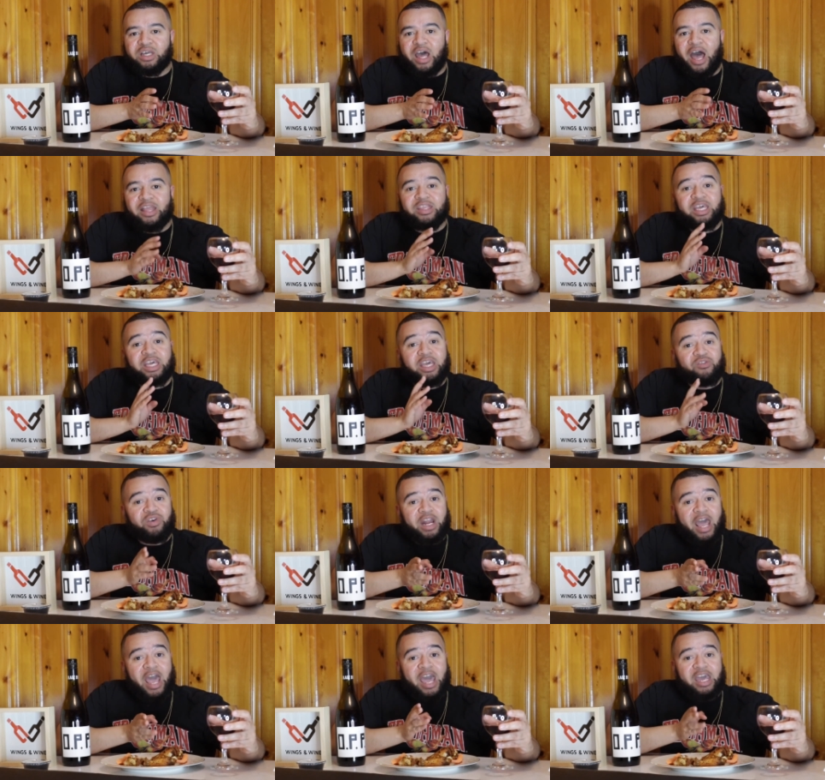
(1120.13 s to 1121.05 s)
I did give
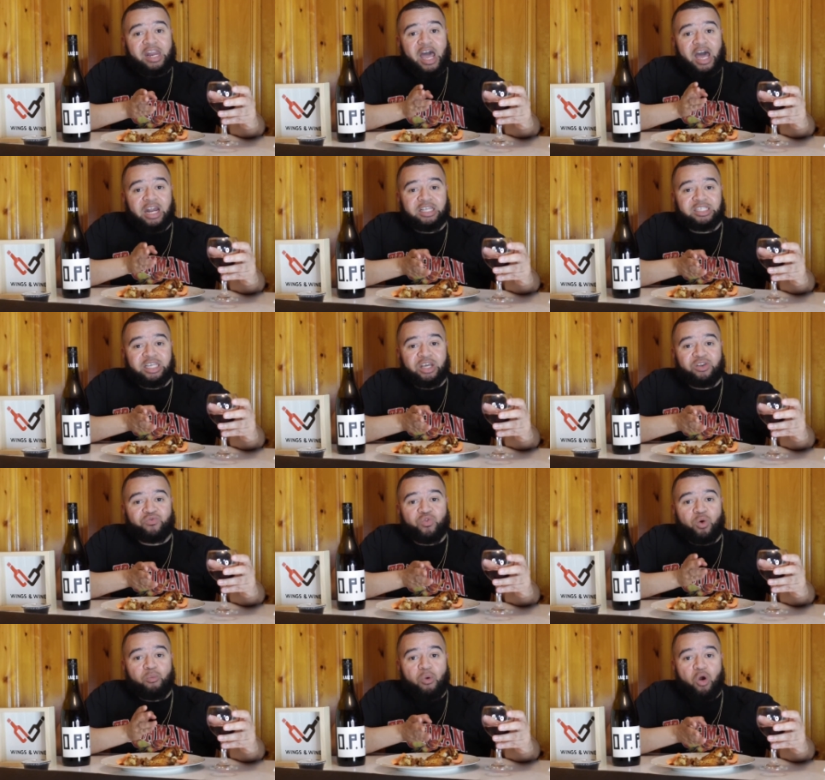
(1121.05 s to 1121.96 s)
it an 8 out of 10
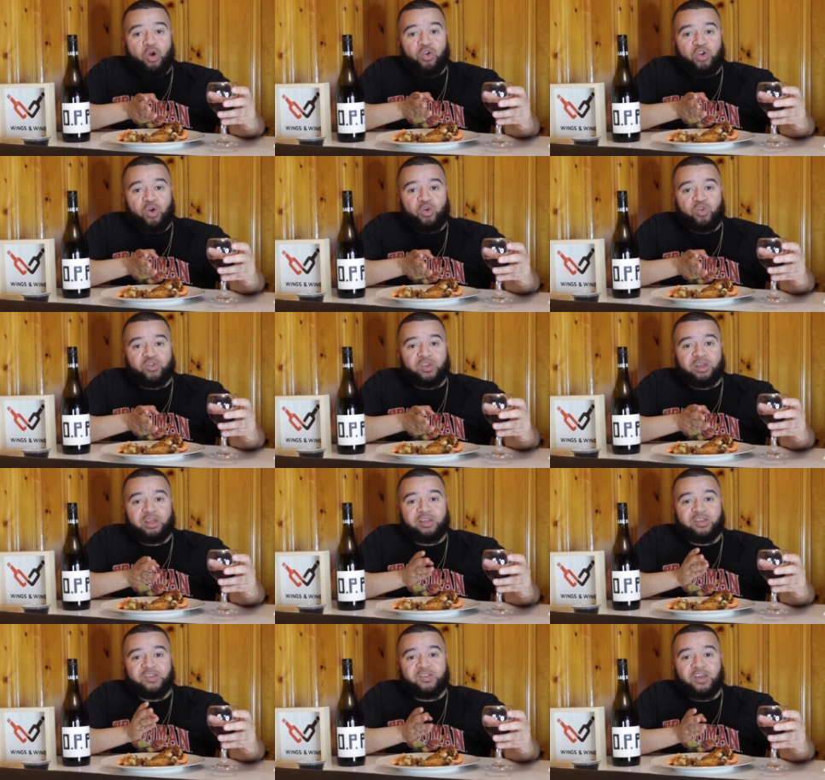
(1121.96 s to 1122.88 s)
for Mario's
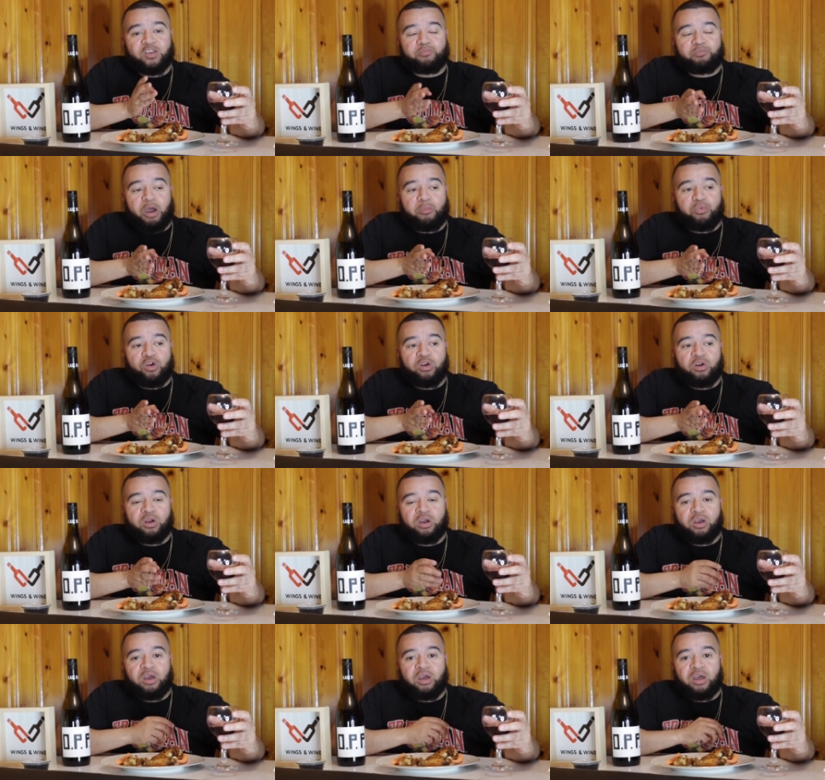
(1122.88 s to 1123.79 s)
6 pepper.
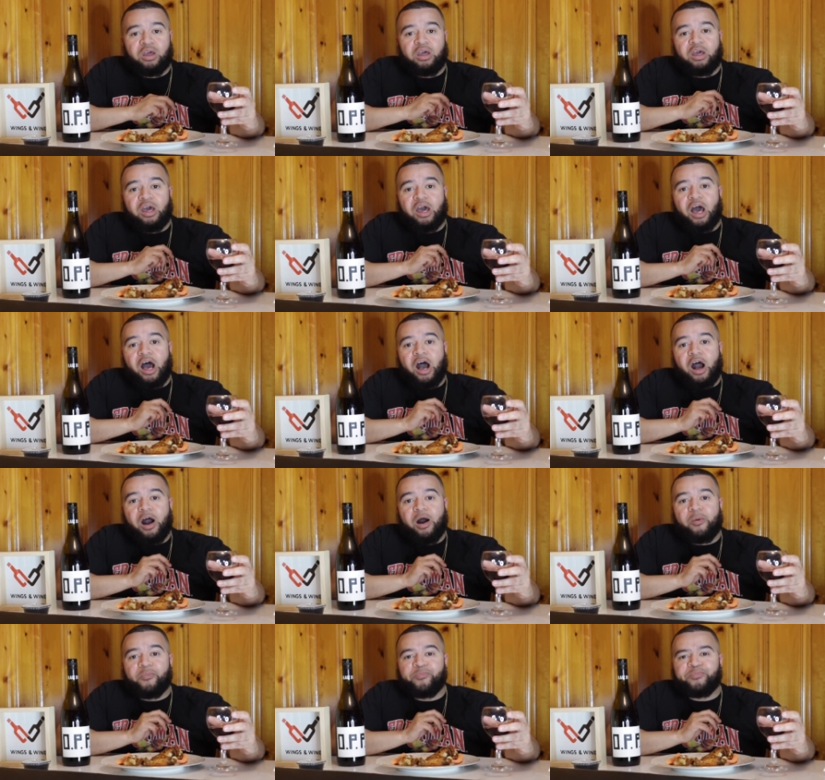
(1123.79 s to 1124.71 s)

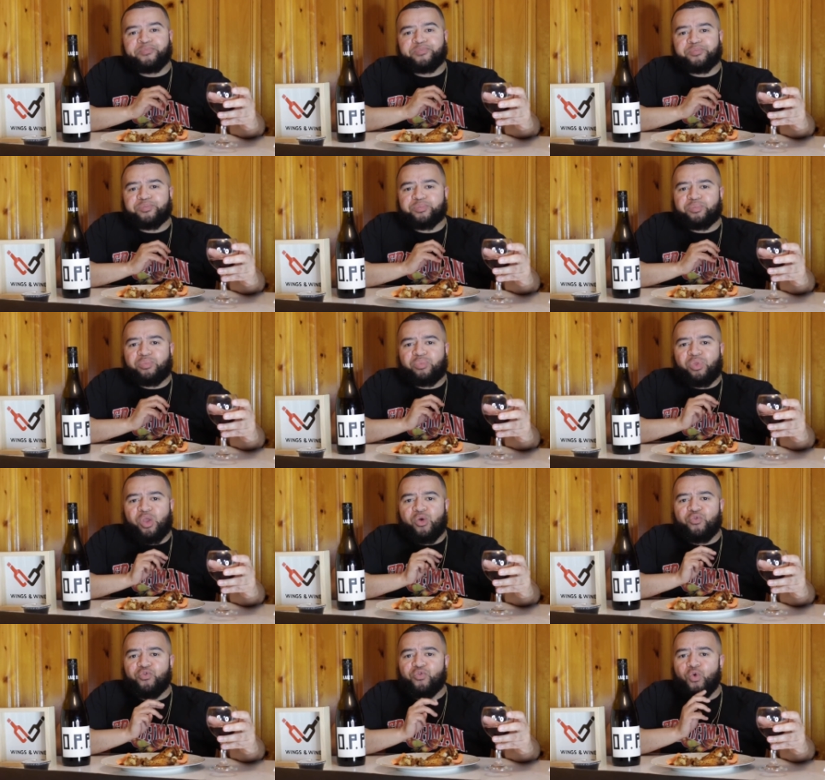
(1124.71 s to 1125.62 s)

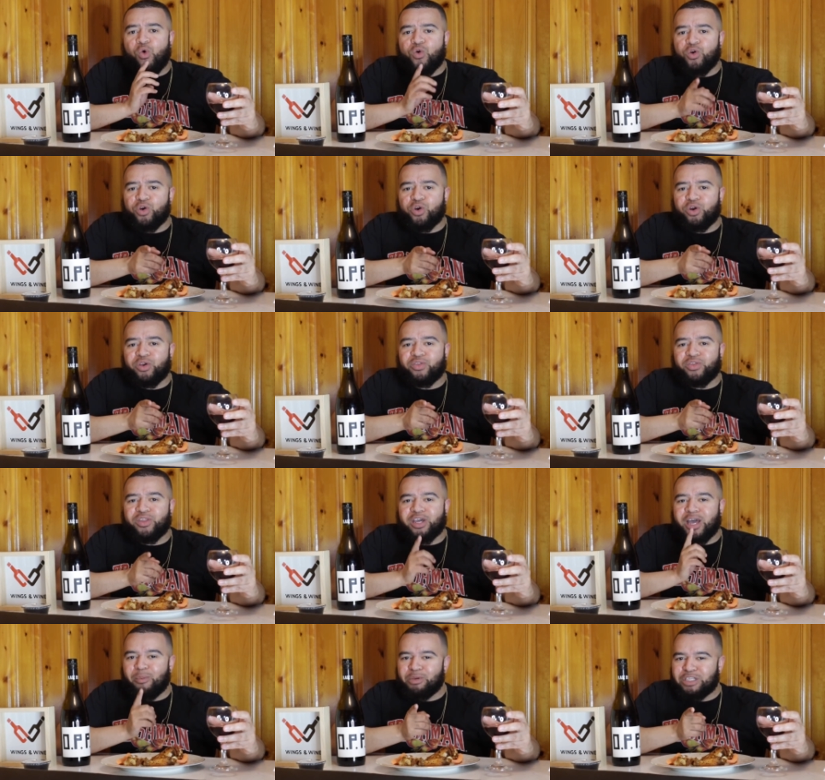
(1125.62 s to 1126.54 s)
For
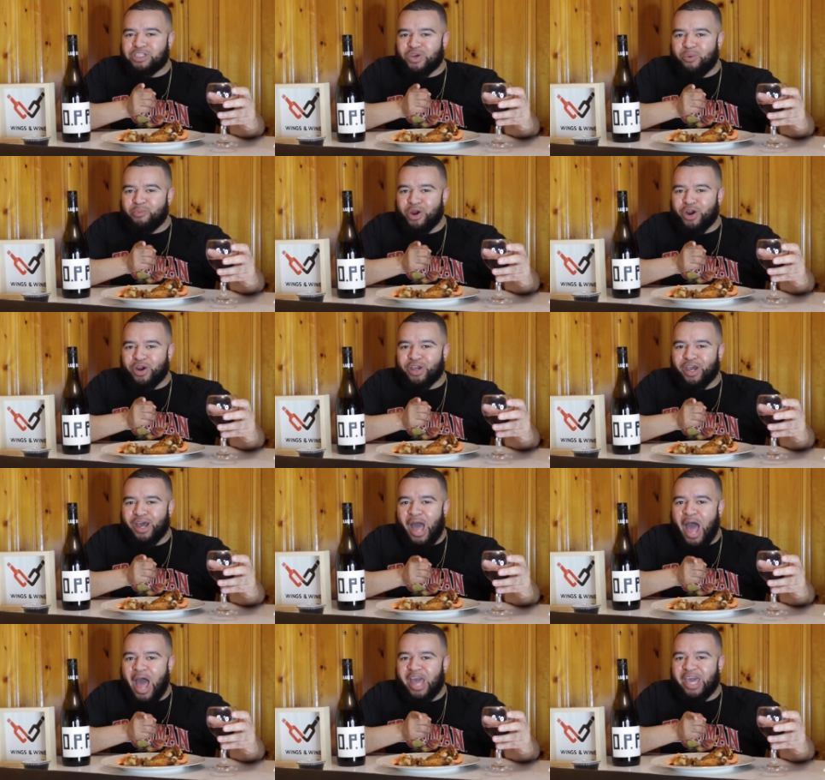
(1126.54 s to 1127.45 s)
the Coming to
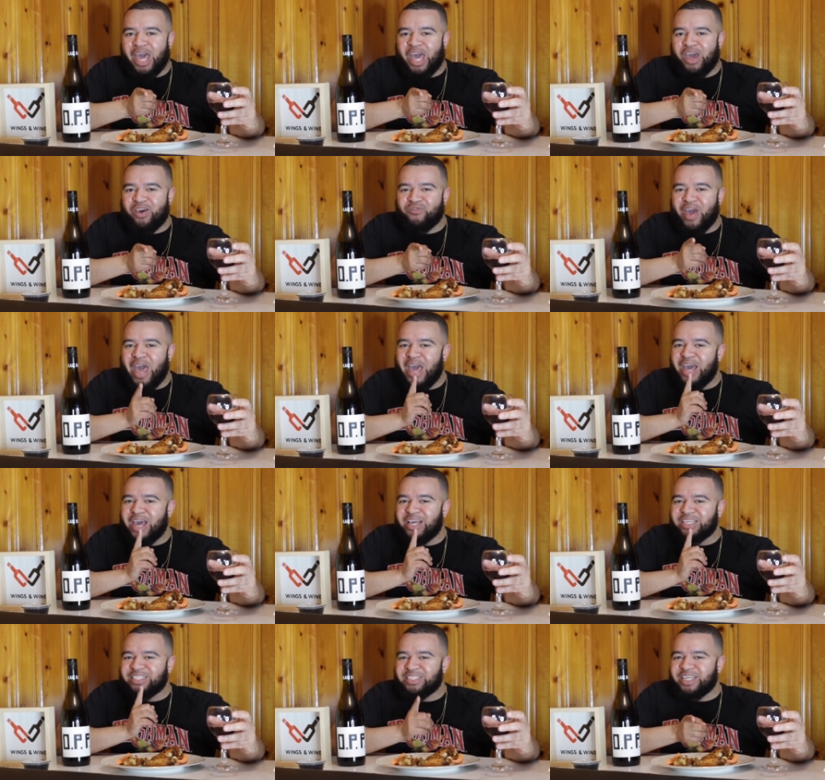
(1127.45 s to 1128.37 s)
America, I gave
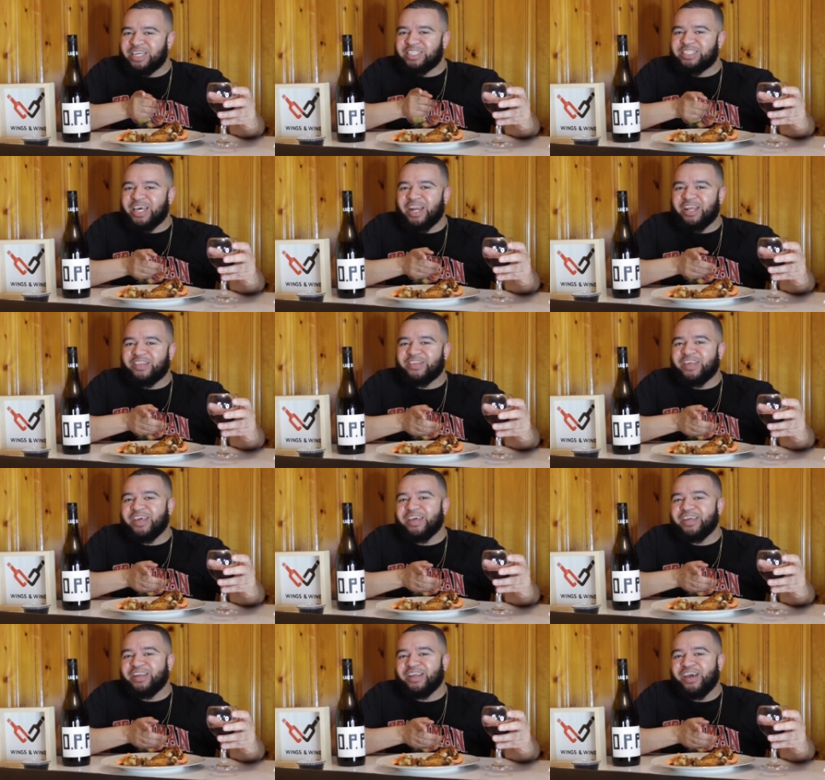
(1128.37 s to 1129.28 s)
a 6 out of
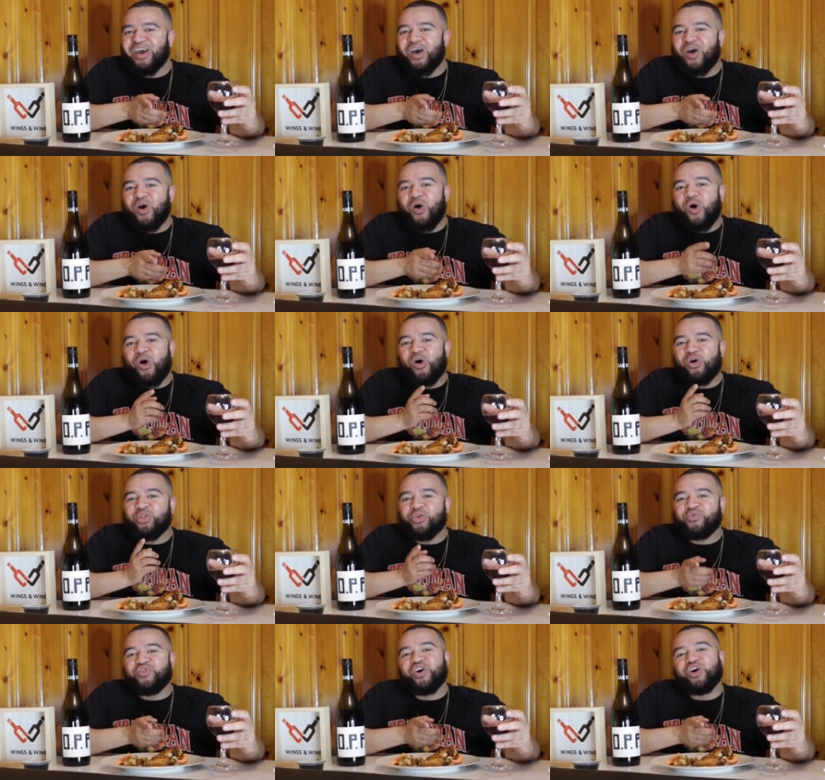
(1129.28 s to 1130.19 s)
10 on
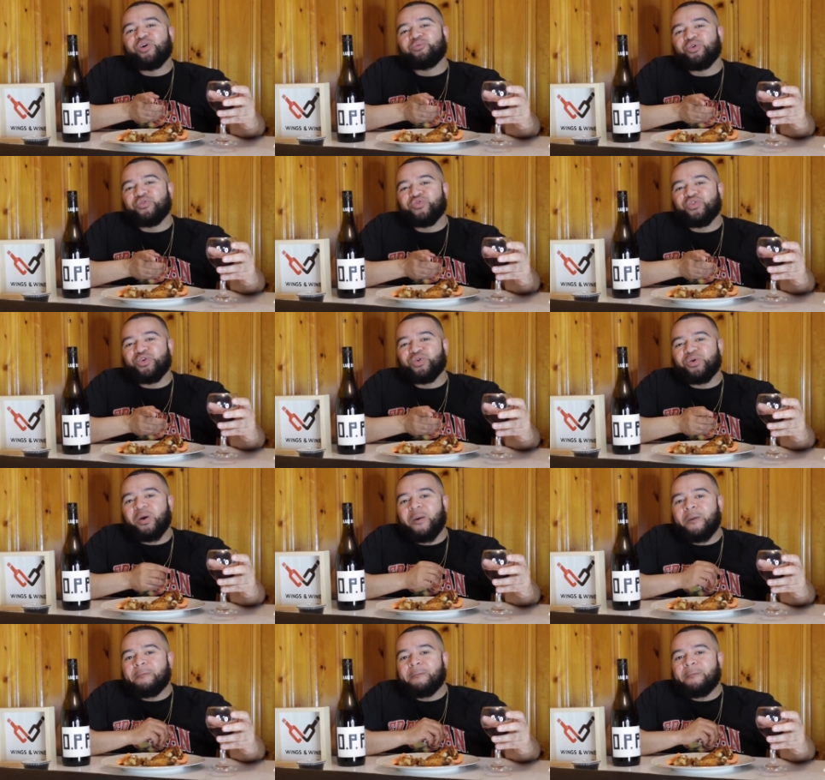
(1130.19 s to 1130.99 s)
the film review.